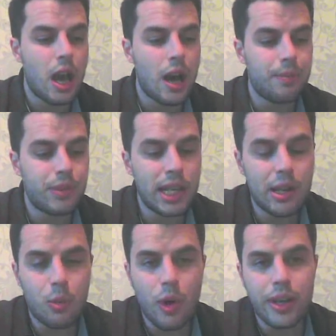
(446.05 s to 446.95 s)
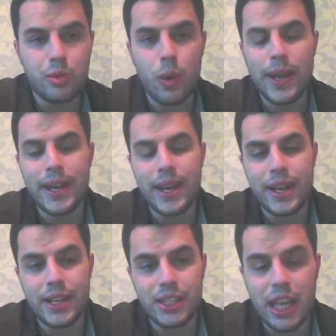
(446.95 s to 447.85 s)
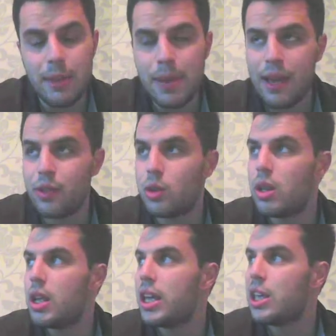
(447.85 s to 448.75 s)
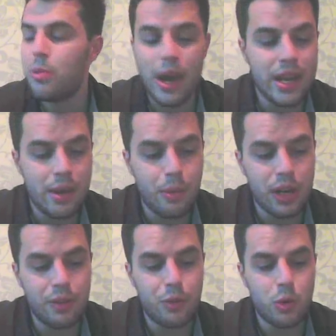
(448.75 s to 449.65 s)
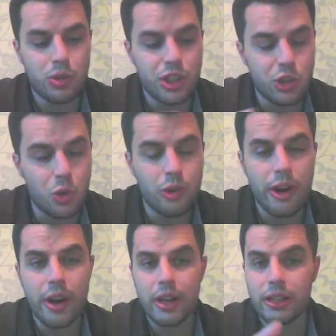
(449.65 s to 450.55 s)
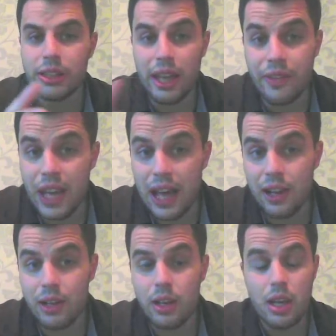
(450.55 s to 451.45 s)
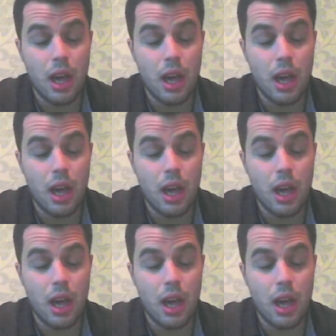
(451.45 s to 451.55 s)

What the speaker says: Dillian Whyte has weighed in at the same level he weighed in when he fought Chisora, David Allen.